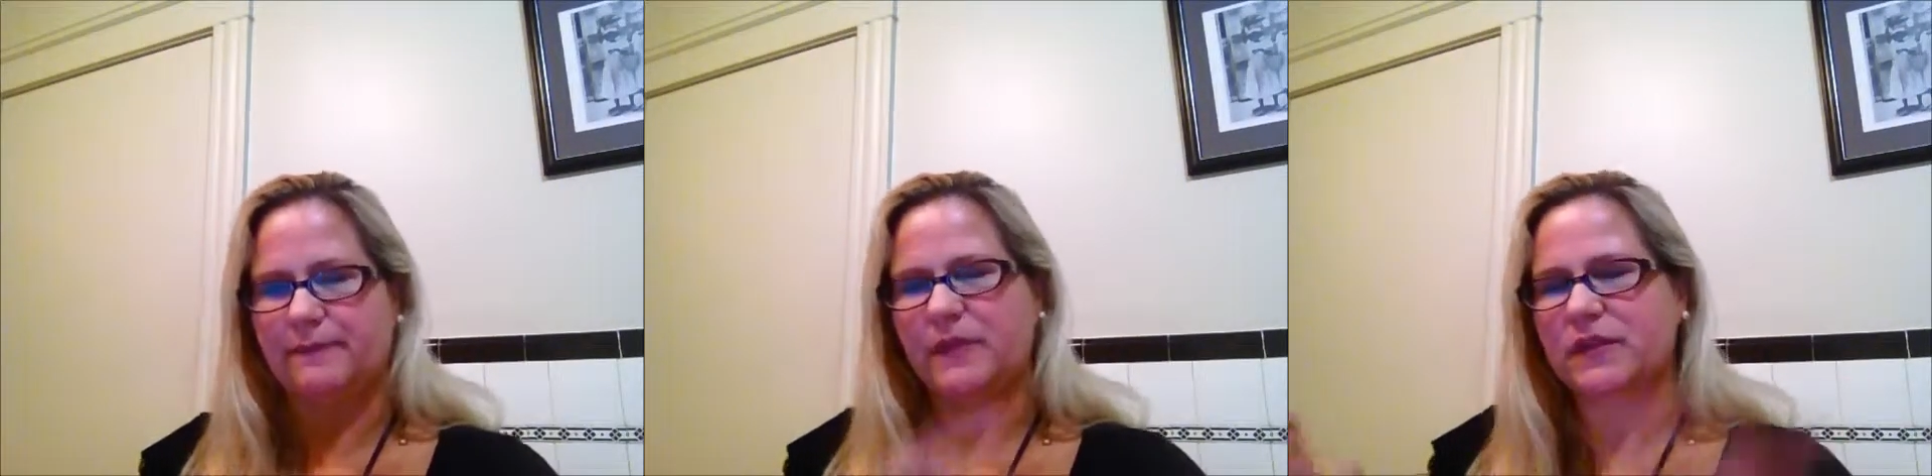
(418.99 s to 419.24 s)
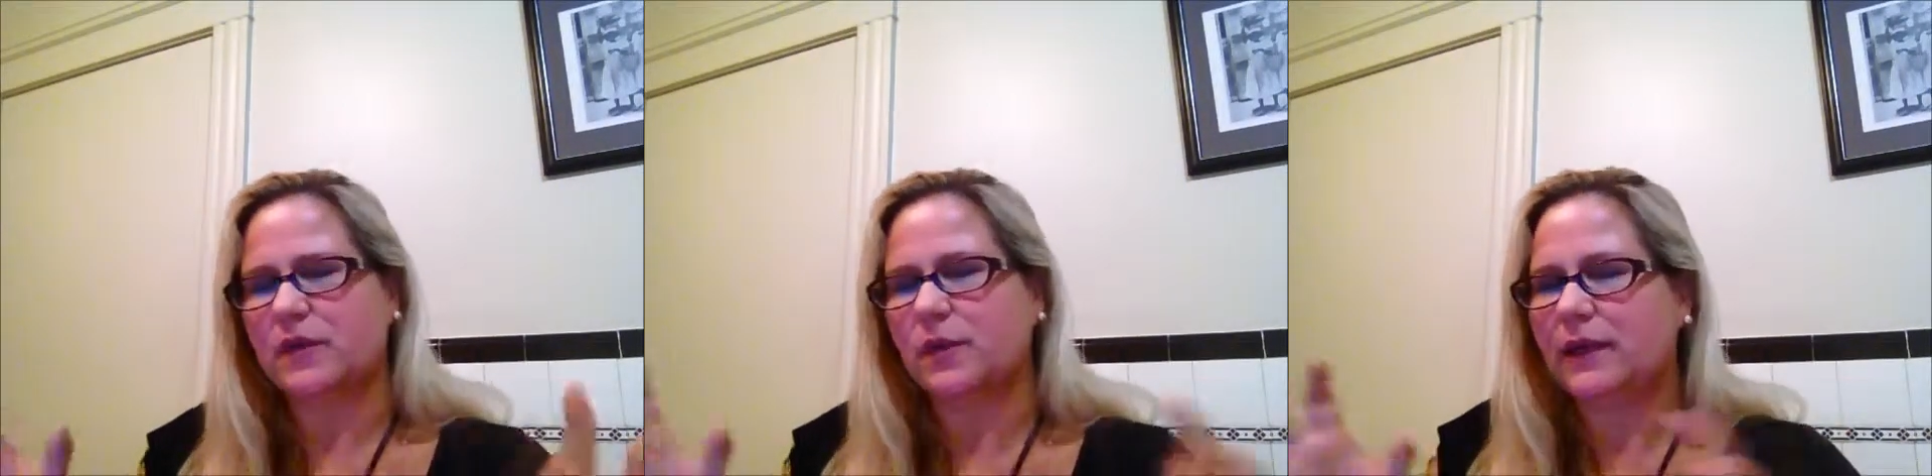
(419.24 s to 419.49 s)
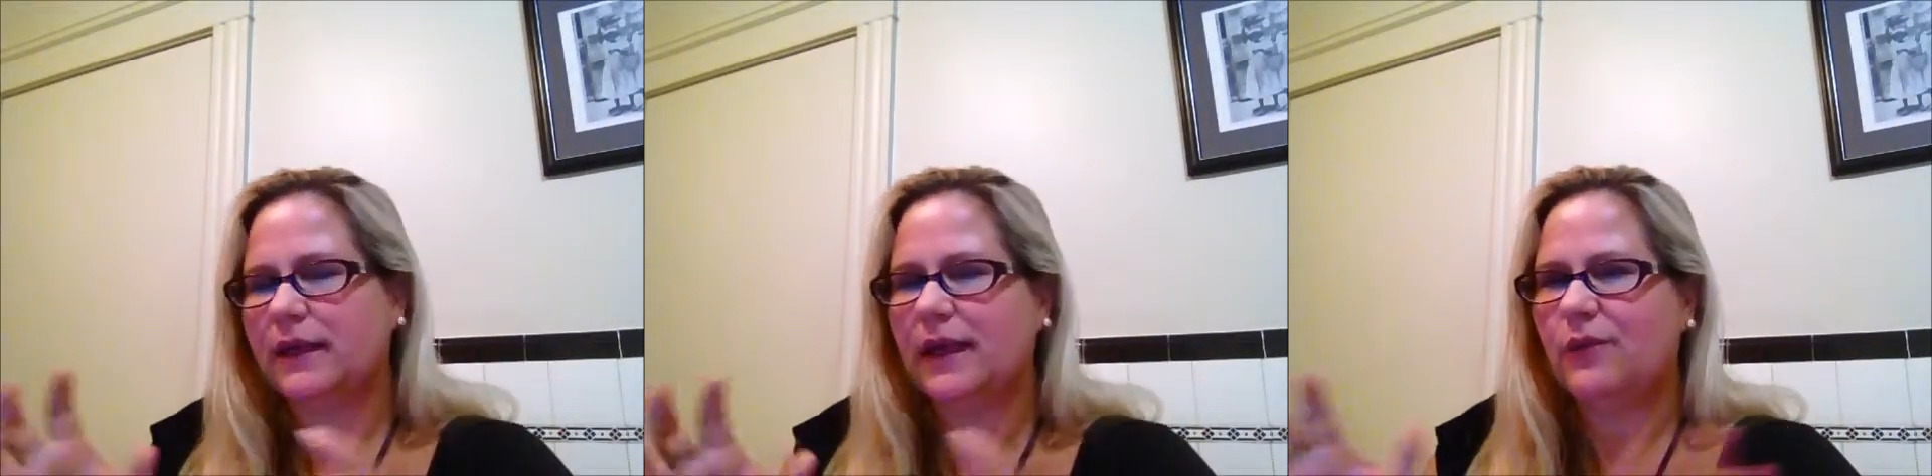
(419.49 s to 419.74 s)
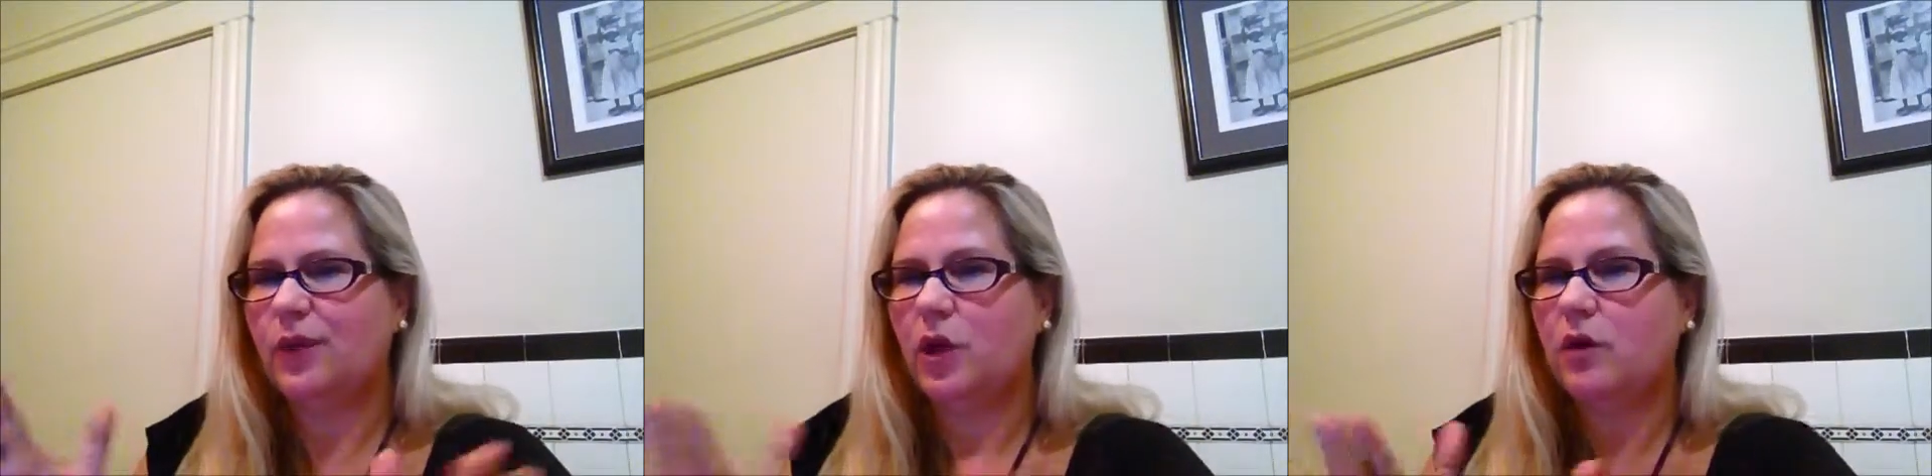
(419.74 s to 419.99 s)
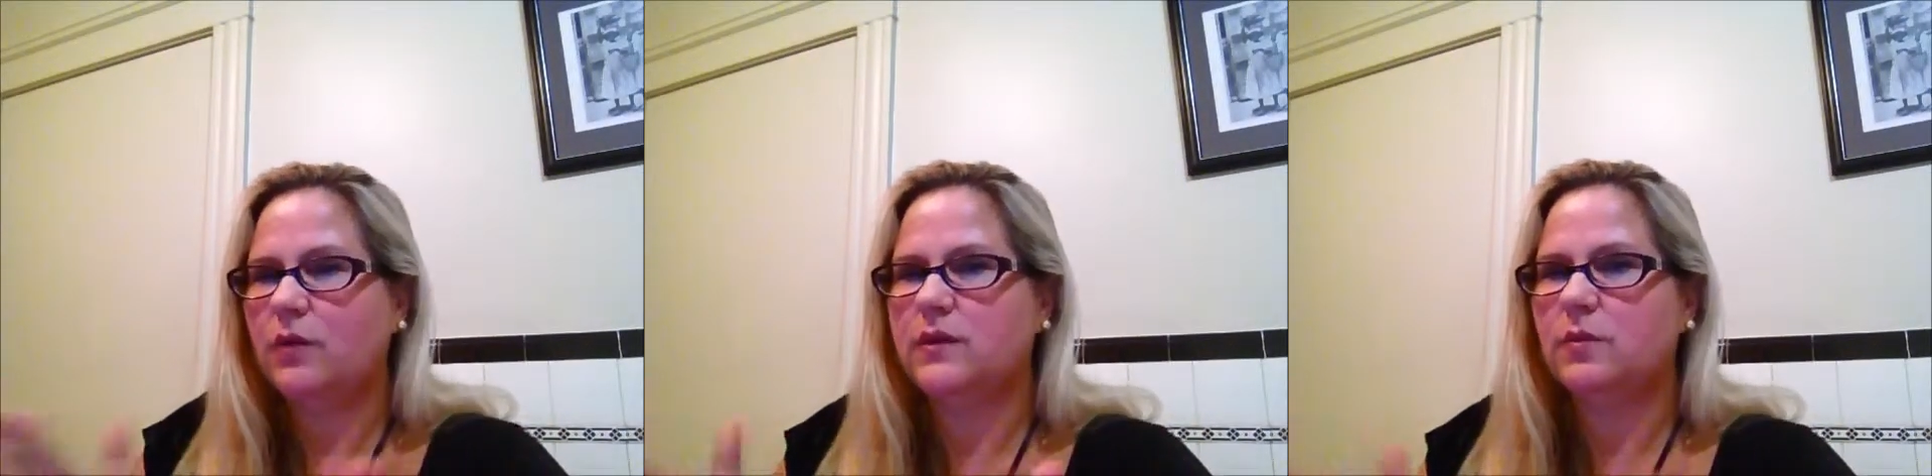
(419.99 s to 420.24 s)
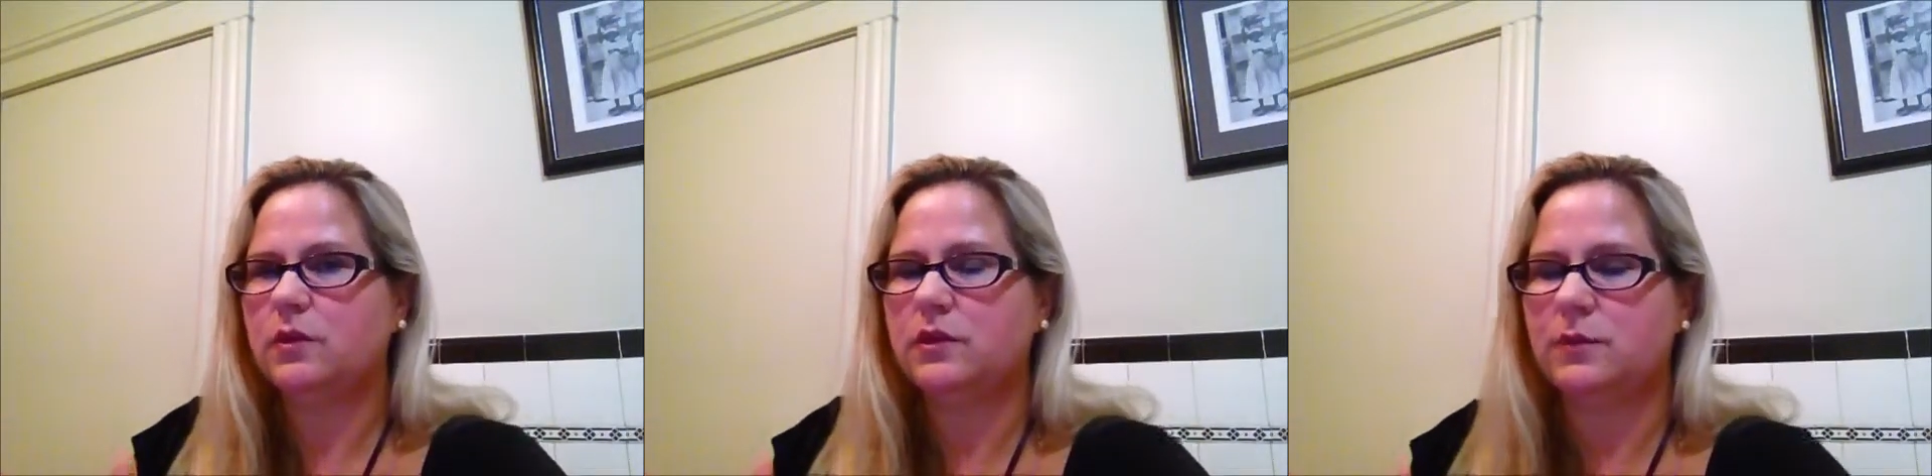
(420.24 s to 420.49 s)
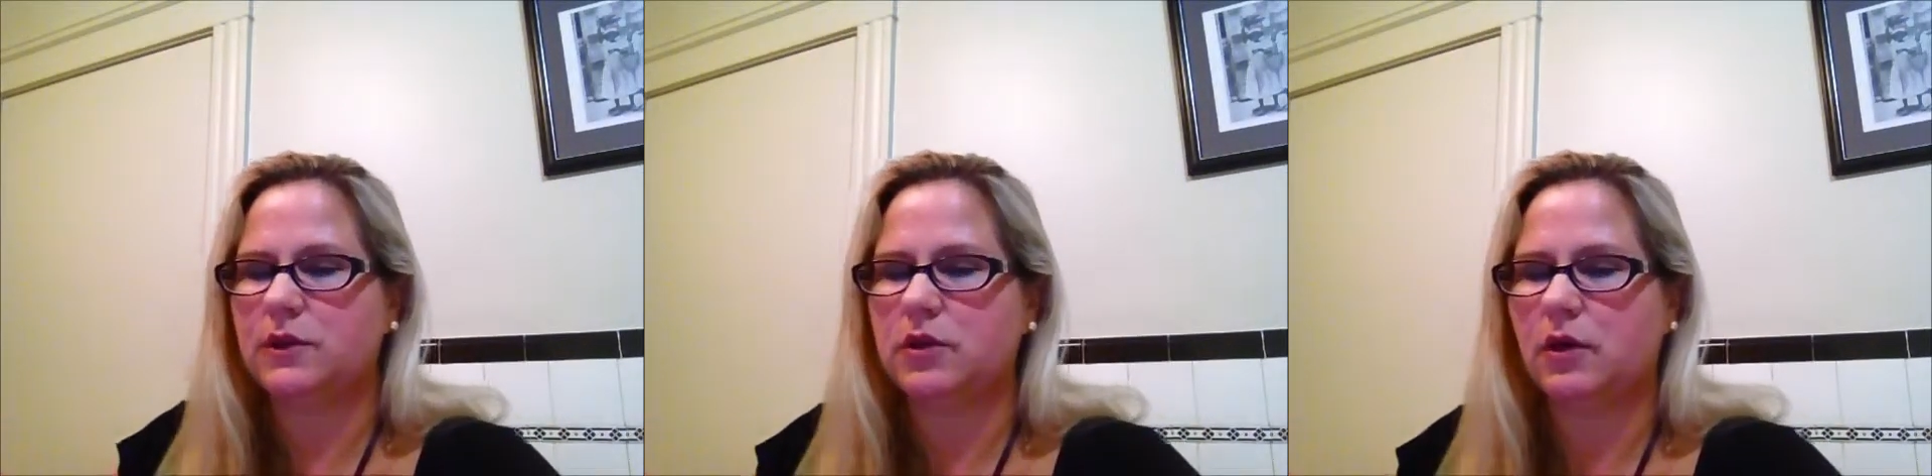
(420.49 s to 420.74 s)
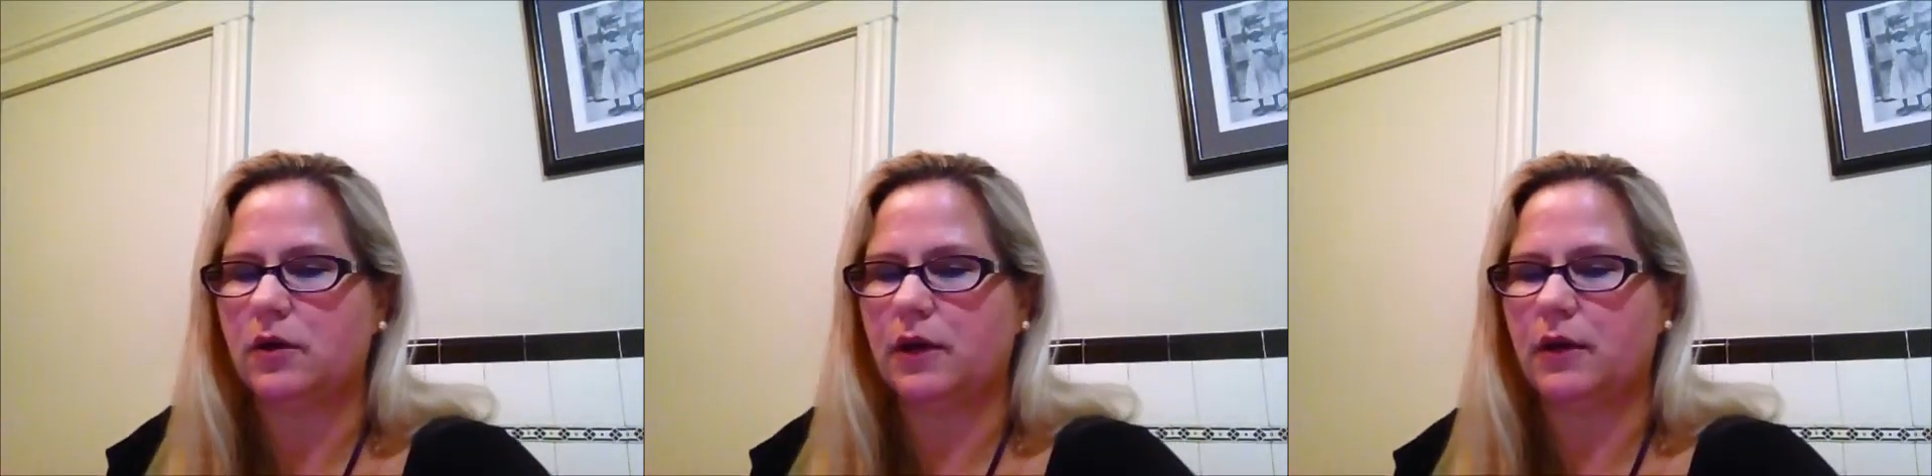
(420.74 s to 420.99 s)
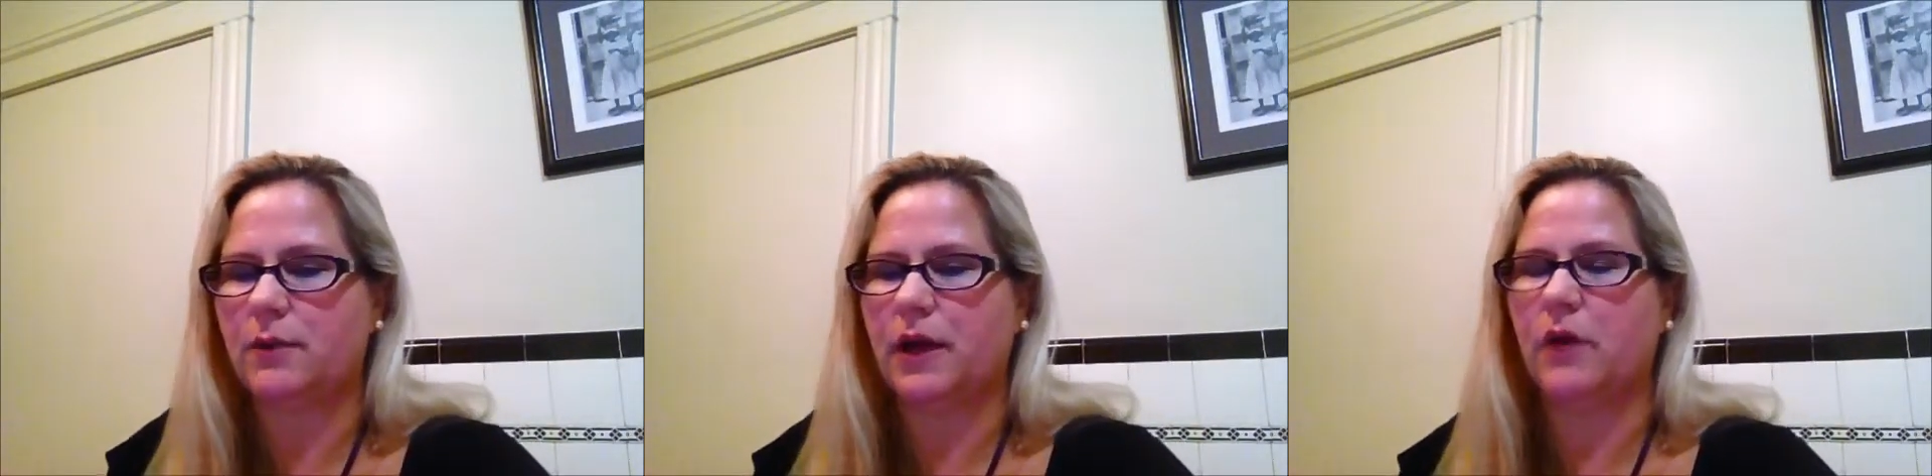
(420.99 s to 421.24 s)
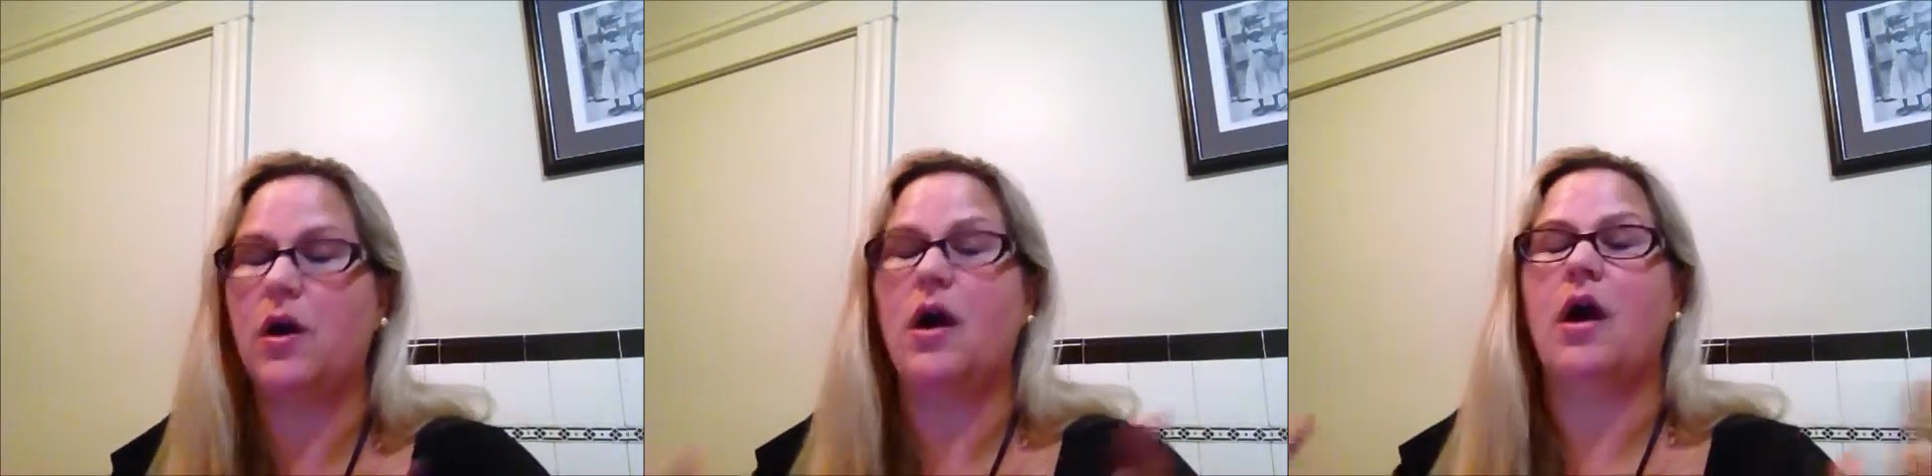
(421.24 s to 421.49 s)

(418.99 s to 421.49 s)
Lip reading: So again, we always want to be talking about